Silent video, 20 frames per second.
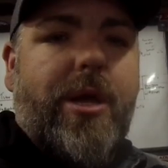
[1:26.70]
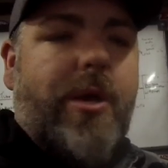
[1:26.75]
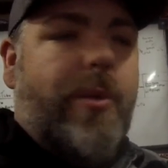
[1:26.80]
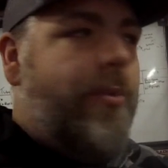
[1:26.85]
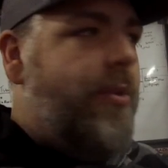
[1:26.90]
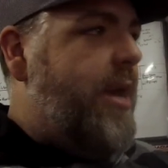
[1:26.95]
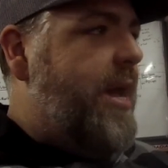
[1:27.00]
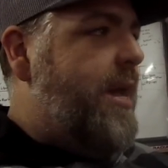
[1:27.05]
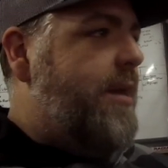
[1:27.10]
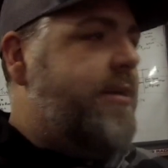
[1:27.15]

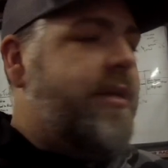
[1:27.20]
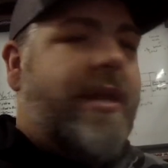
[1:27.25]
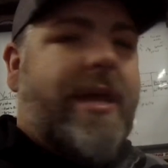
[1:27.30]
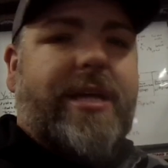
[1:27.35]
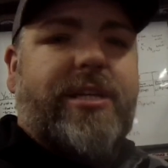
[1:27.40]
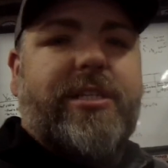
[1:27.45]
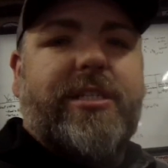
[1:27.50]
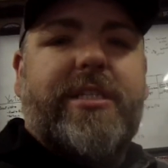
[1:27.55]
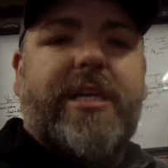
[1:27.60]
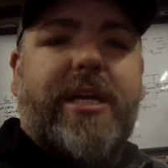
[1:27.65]
Well, Al can
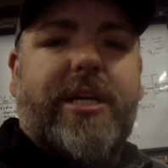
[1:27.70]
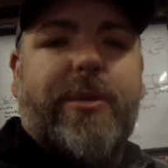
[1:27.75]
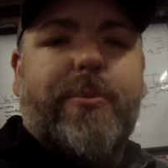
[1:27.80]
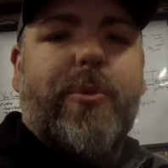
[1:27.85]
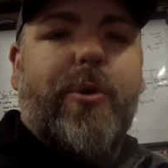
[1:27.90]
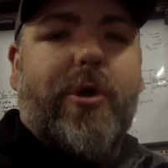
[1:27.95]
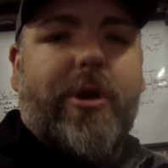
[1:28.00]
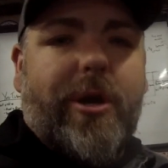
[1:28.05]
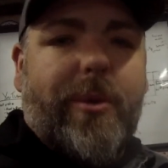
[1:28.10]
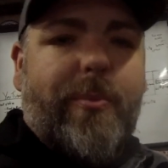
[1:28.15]
actually tell you
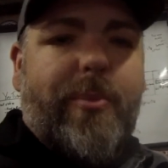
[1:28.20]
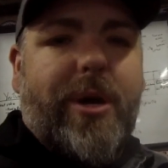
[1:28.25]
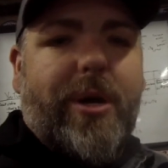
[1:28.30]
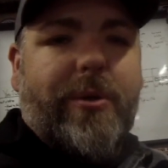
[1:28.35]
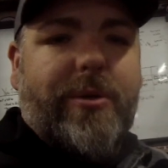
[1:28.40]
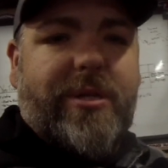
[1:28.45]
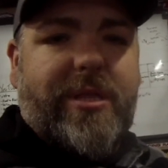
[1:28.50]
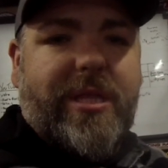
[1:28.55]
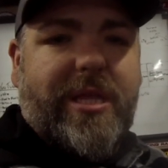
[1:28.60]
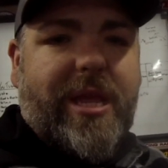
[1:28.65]
more
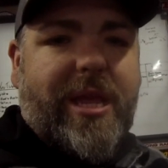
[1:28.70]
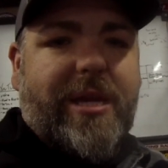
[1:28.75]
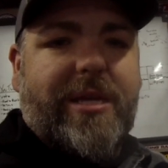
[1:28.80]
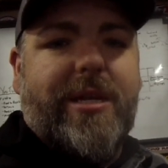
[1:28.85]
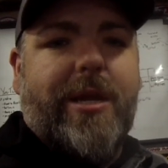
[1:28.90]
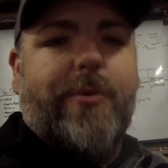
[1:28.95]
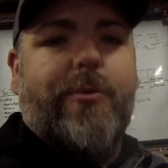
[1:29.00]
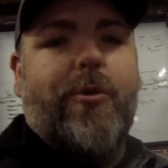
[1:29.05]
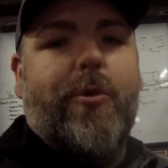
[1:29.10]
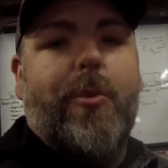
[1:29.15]
about the
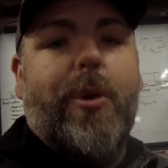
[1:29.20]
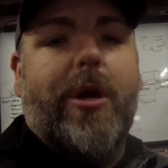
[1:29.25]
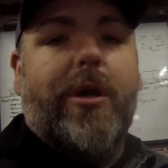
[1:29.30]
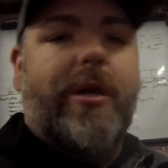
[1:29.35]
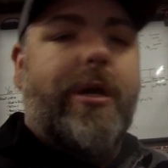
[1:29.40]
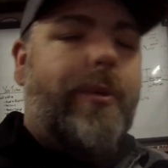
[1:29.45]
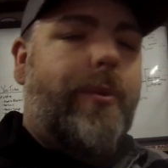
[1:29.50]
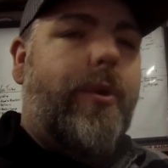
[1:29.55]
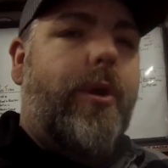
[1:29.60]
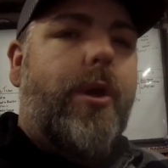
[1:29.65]
anti-roll bar
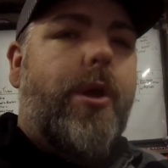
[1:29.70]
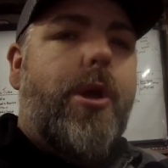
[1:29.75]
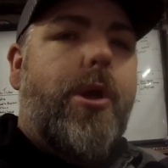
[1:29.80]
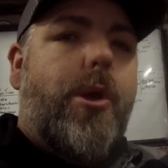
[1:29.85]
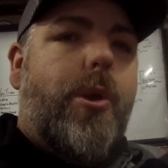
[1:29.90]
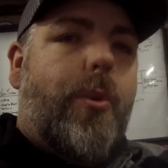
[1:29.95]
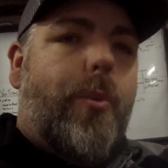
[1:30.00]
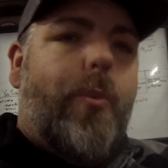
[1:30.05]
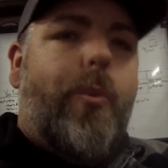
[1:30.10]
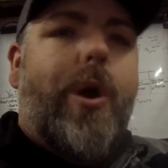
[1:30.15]
and
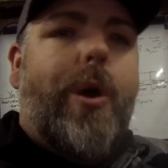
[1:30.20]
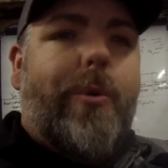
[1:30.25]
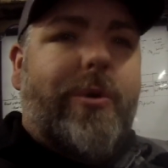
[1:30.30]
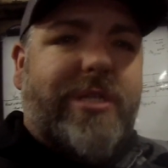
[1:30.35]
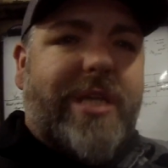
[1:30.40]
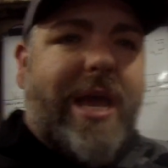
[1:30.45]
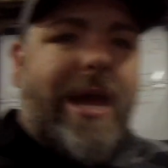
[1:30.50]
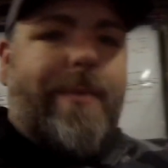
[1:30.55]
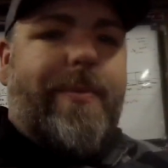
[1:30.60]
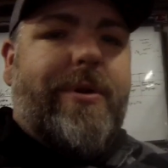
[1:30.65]
what was
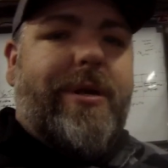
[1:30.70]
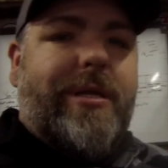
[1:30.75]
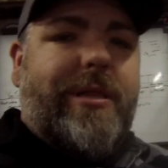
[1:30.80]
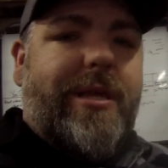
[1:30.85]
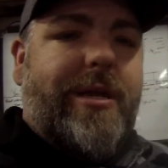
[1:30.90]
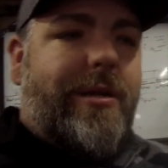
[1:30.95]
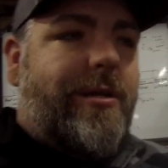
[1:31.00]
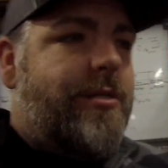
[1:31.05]
happening there.